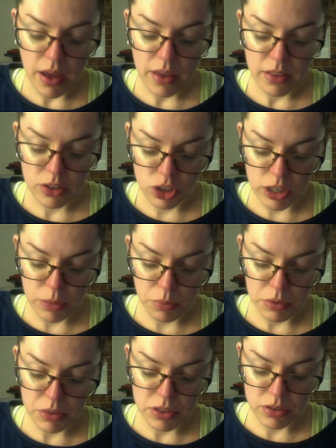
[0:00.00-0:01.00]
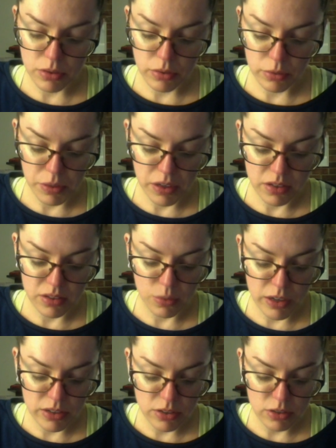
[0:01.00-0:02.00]
the sheep would be sold because the
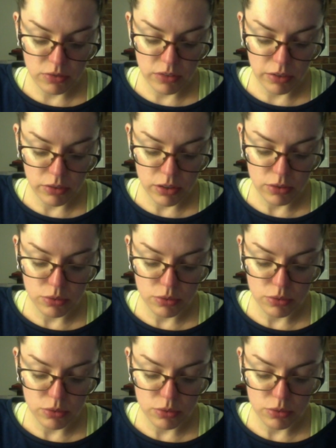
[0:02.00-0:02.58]
western railroads